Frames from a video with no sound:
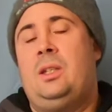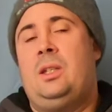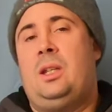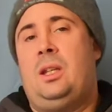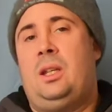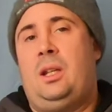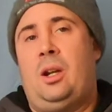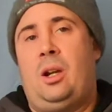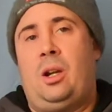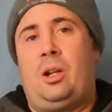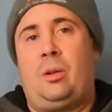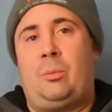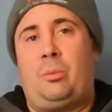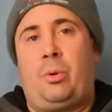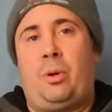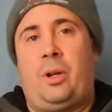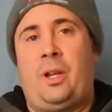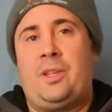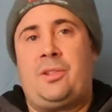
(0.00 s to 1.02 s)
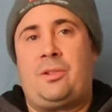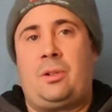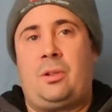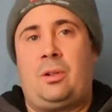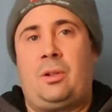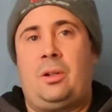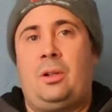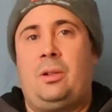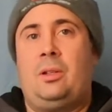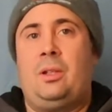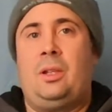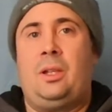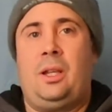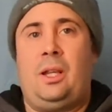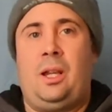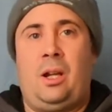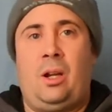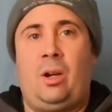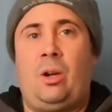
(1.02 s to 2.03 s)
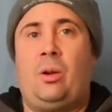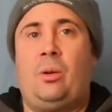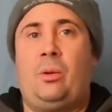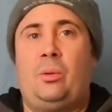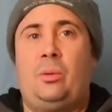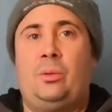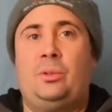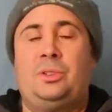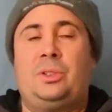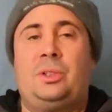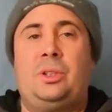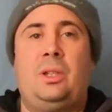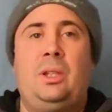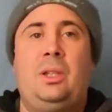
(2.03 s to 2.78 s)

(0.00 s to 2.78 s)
an air compressor, an air hose,